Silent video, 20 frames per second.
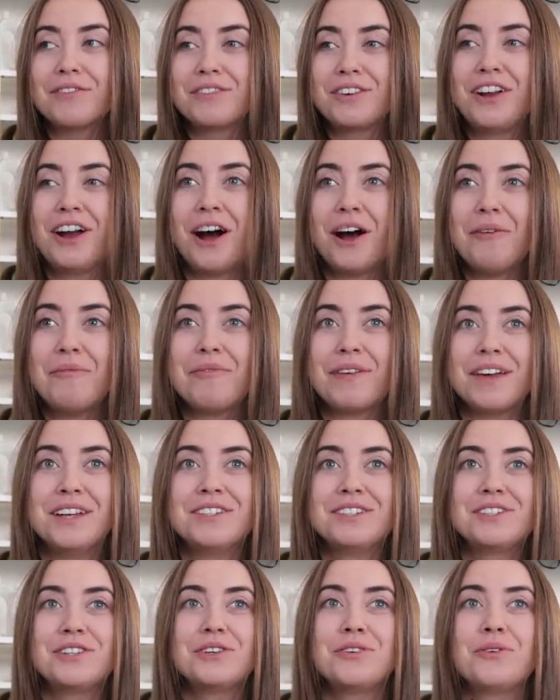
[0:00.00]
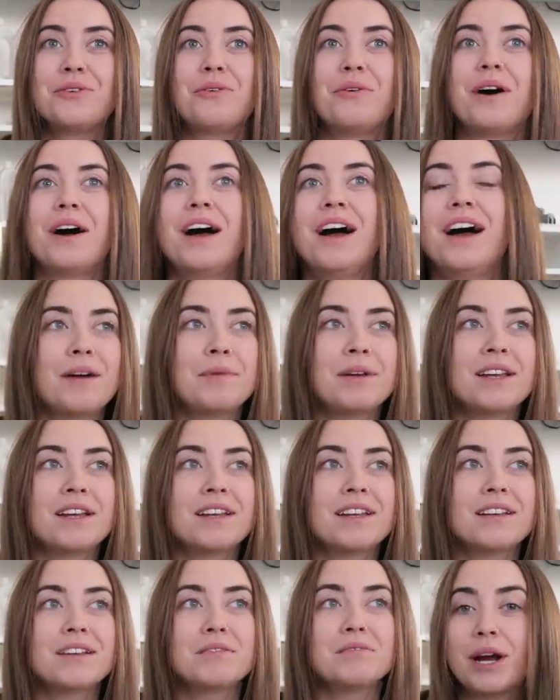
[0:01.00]
have not been to, I
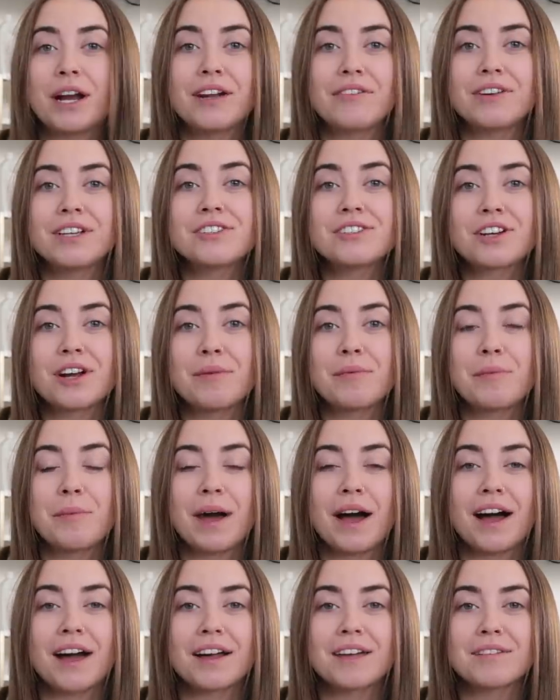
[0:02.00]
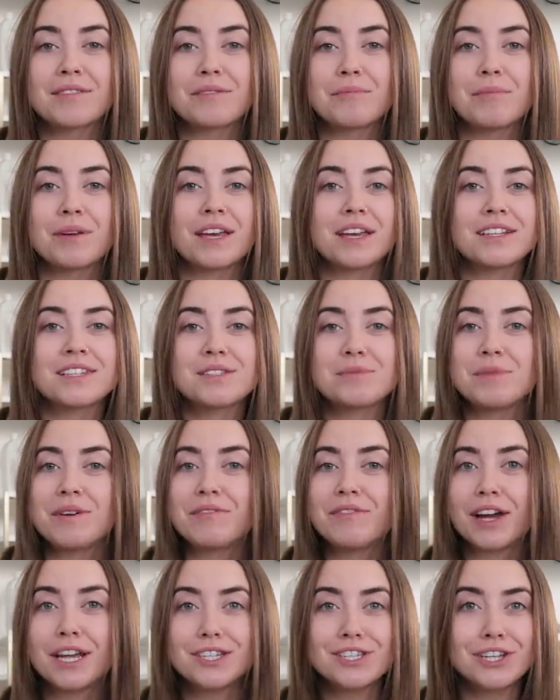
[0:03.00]
mean, brand events are coming back. I'm getting some
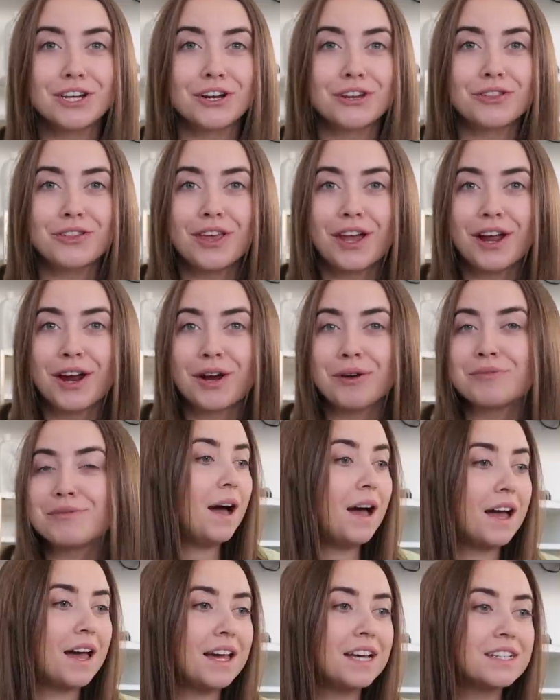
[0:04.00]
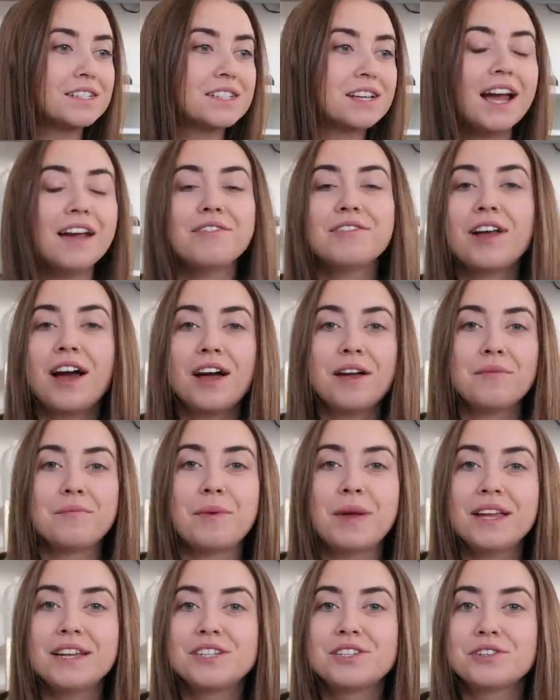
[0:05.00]
invites here and there, but I have
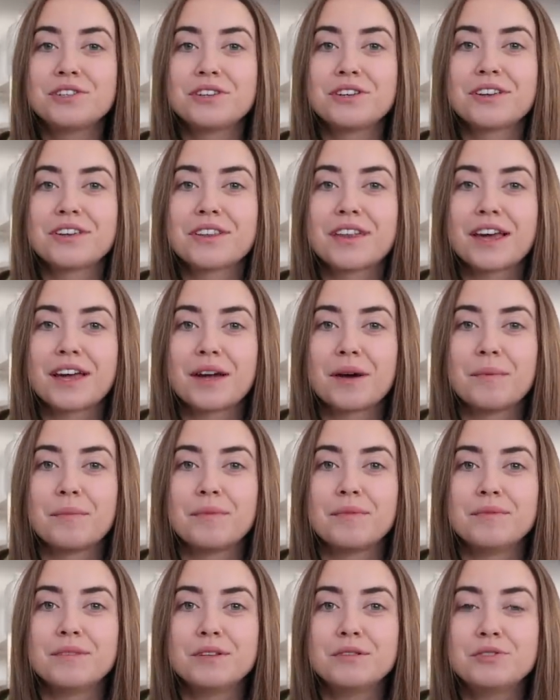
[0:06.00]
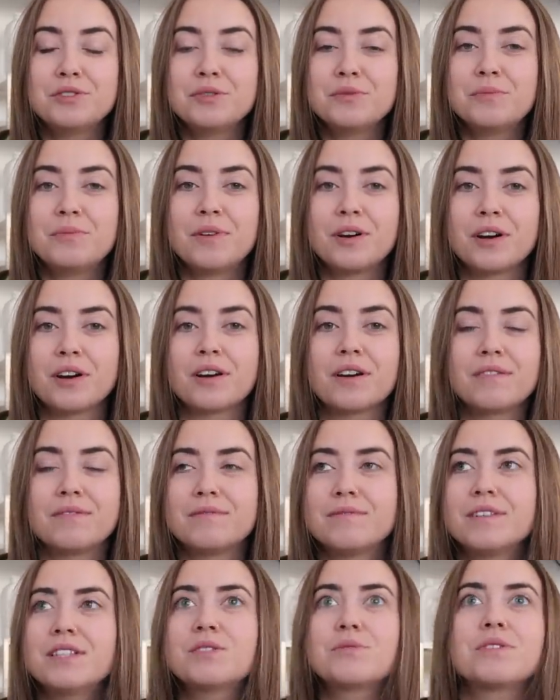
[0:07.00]
not been to like a YouTube,
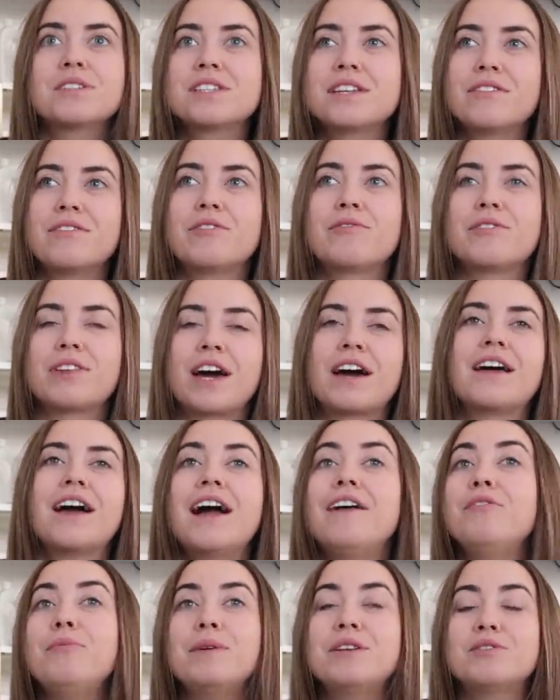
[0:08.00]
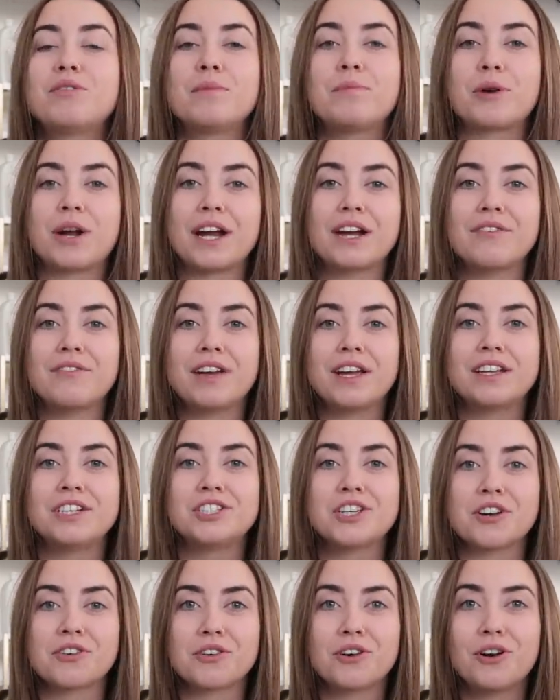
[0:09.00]
or this wasn't even for that. I haven't been to a brand event
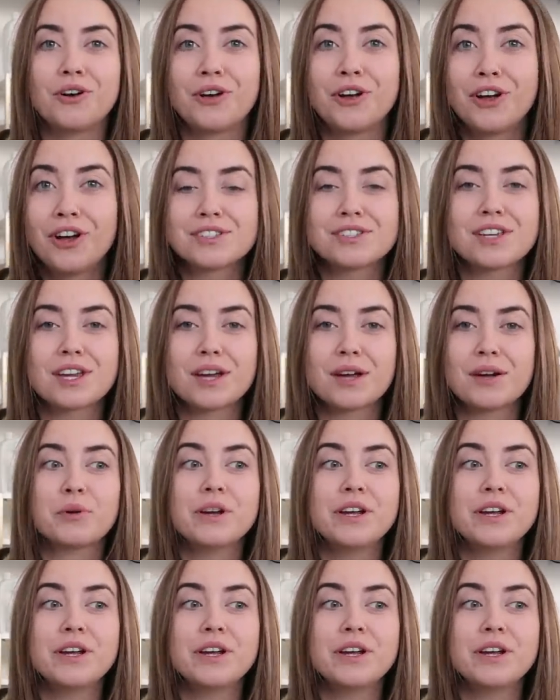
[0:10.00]
in general since like